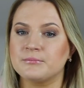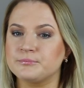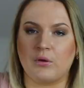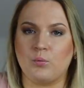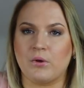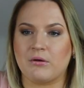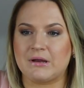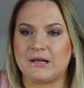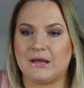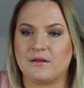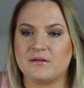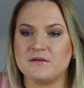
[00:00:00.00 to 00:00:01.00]
You can wear it
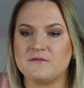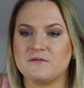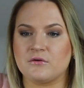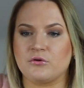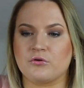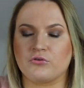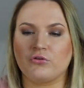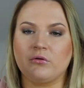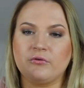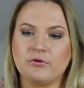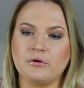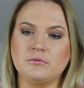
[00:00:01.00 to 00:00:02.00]
like this on your
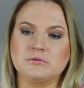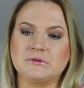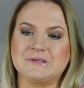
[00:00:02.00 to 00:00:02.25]
shoulder,